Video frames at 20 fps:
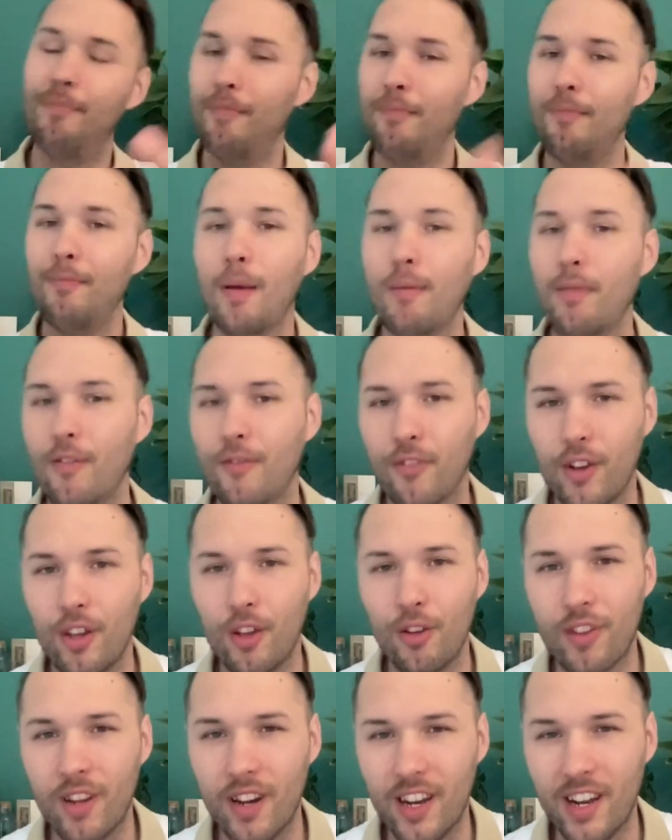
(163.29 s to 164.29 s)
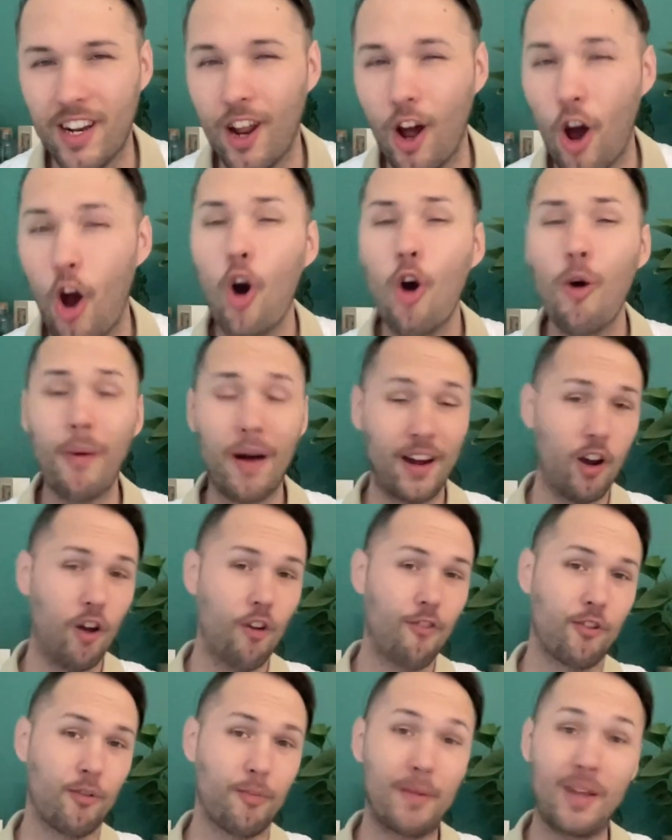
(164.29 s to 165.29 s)
maybe for you sitting at home, I
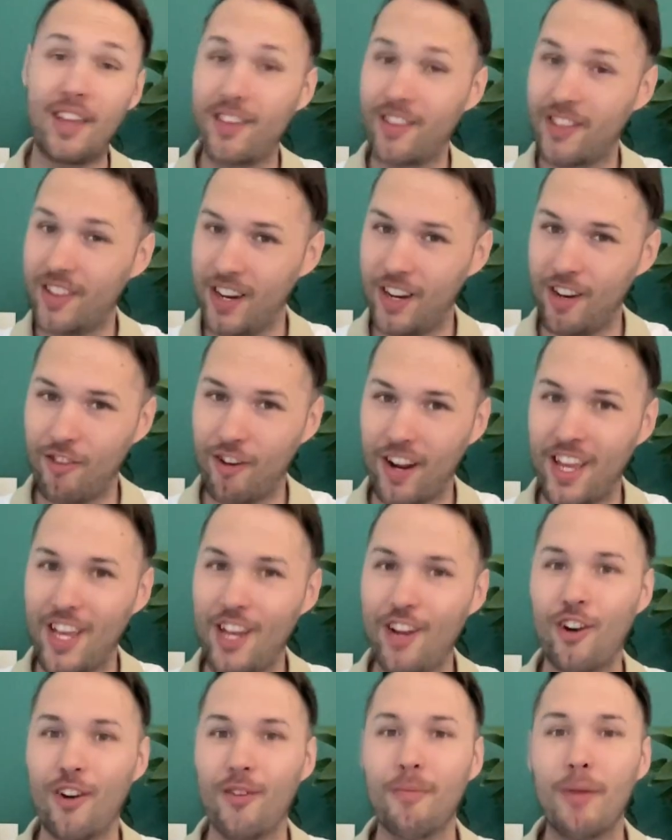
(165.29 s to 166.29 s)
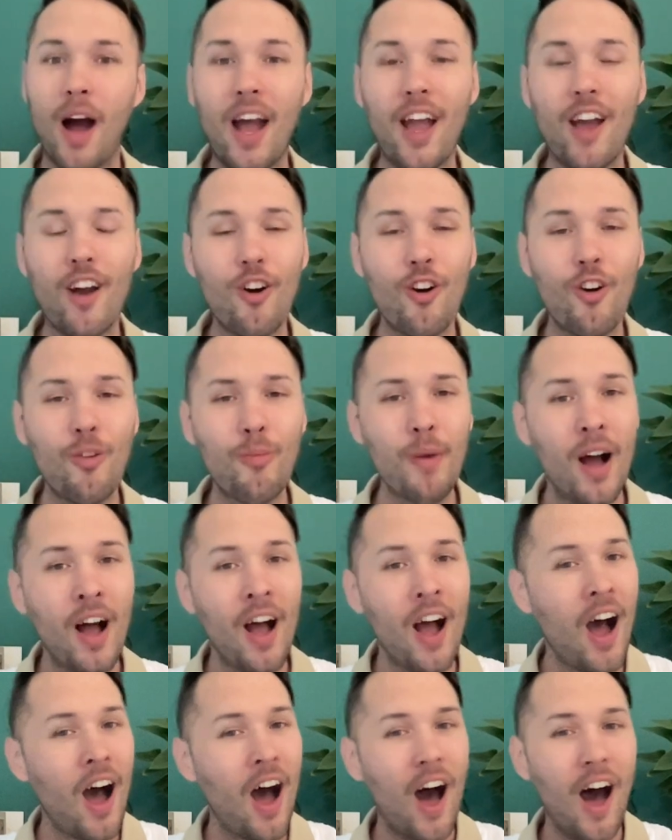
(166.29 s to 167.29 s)
know for me sitting right here in my home,
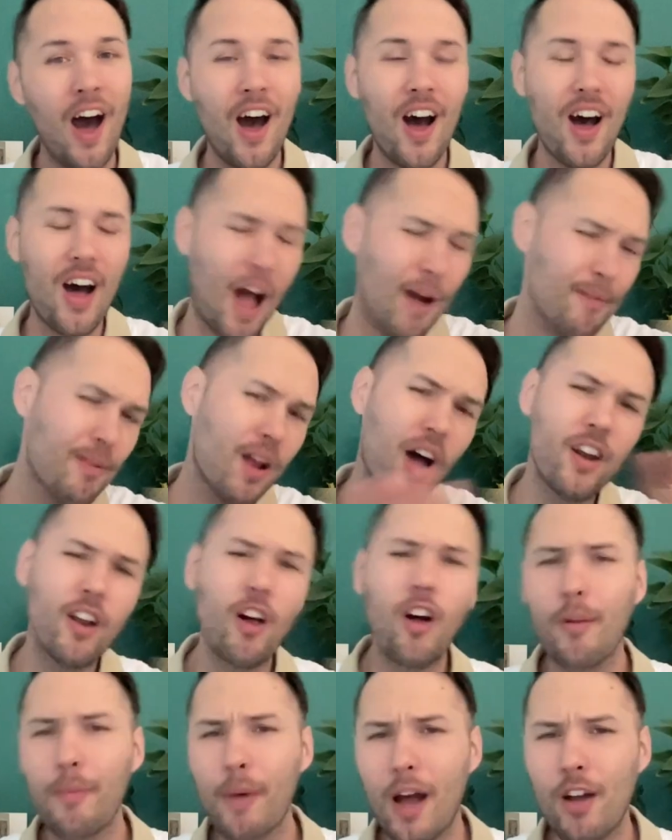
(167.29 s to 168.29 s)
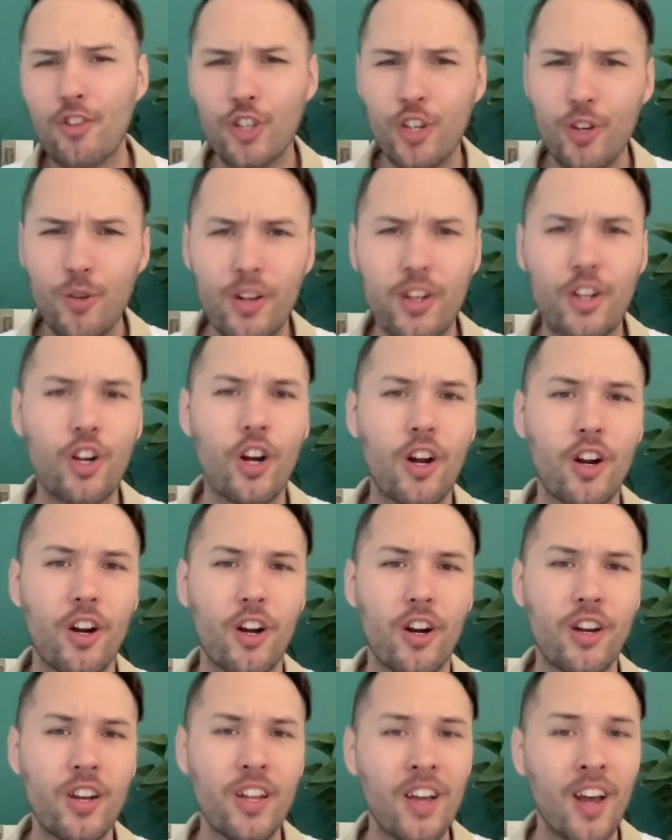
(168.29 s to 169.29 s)
I'm not all about chewing
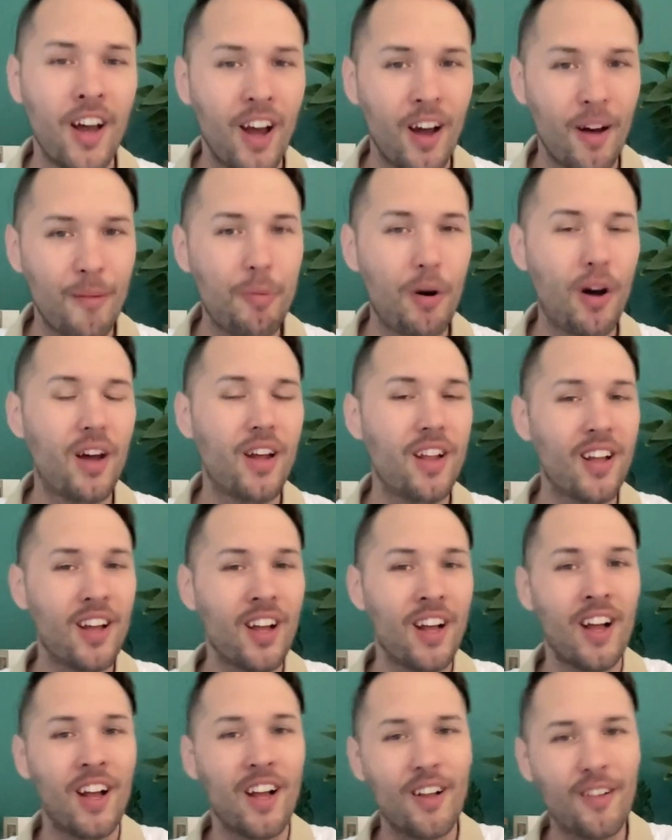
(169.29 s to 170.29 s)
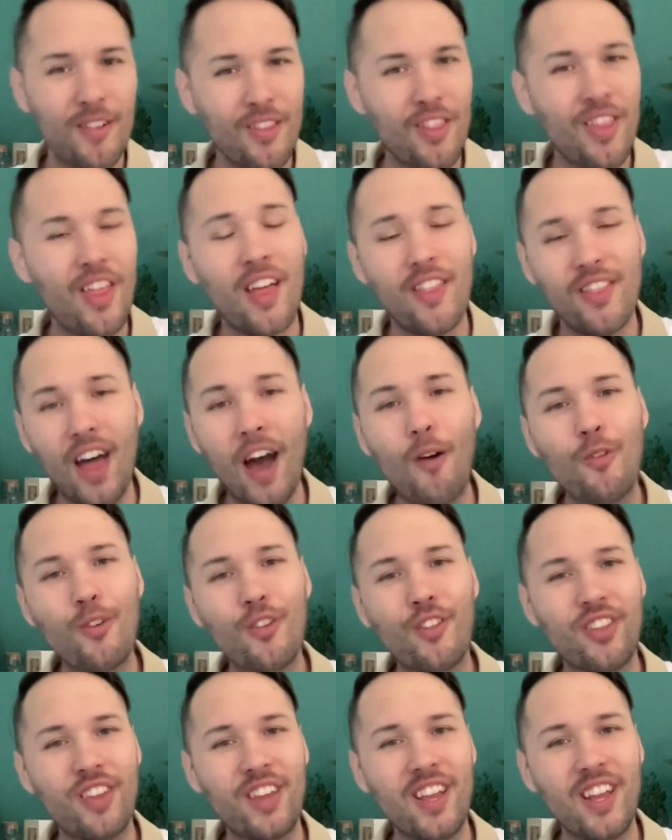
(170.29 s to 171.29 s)
curd, but that
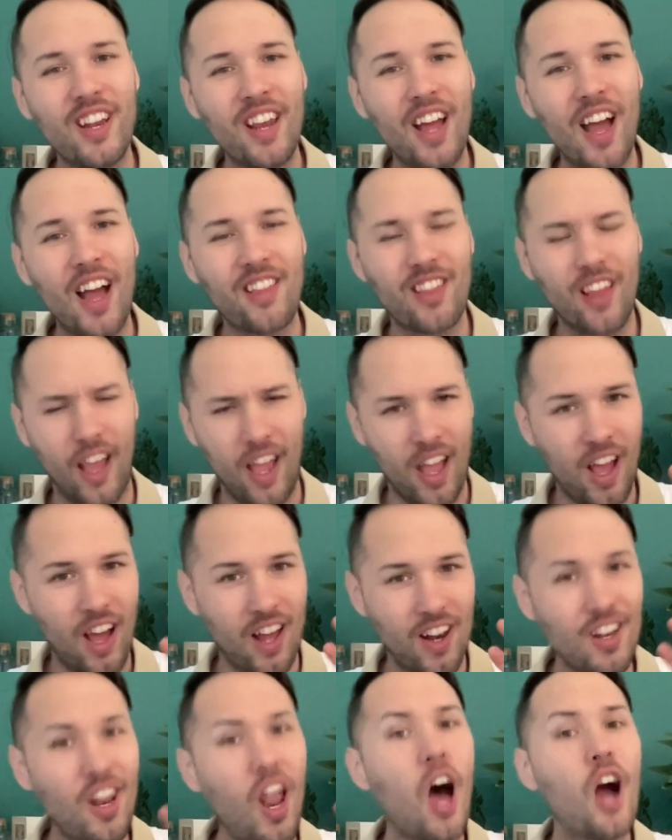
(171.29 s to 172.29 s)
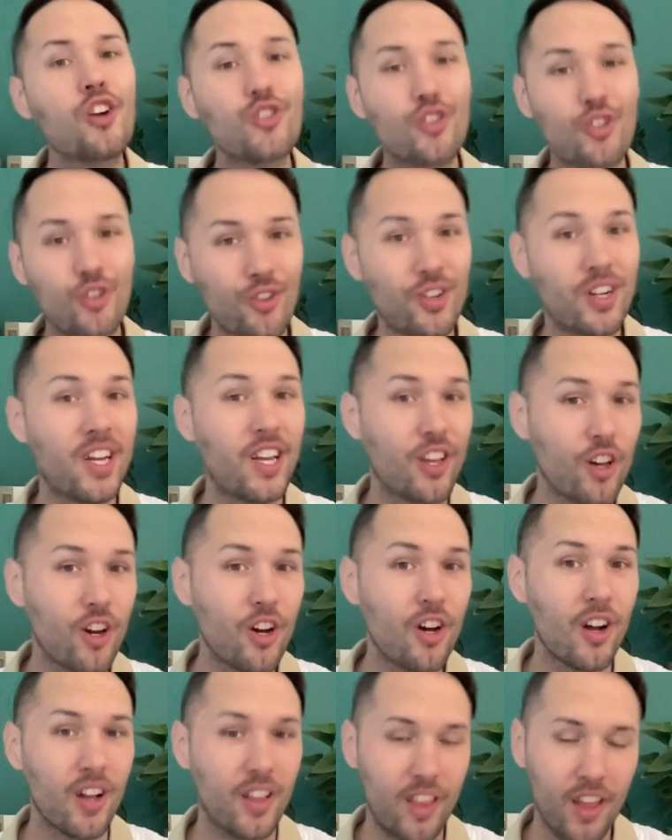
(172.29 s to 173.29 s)
was seen as a luxury
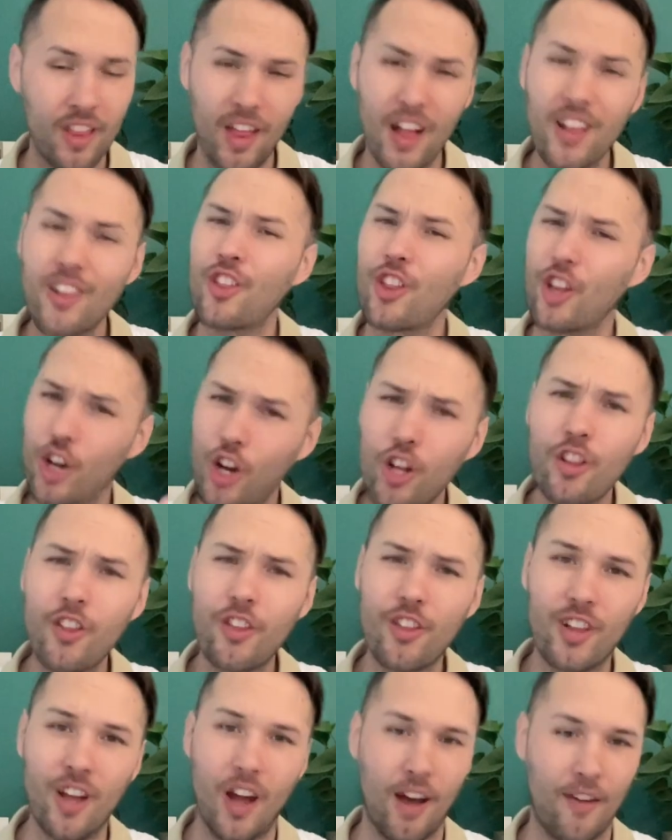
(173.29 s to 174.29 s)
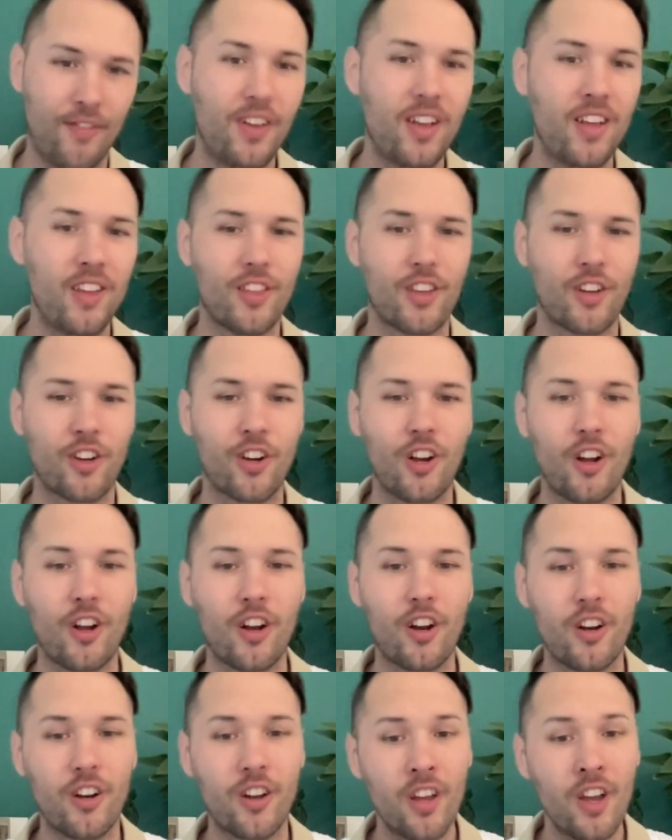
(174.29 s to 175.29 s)
good. That's the good stuff, eating the
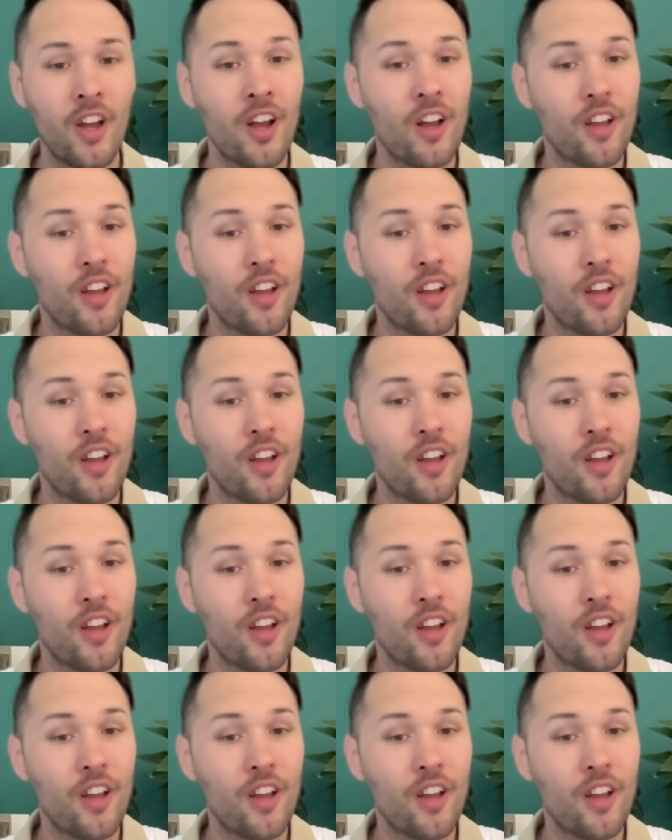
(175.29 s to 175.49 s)
curd.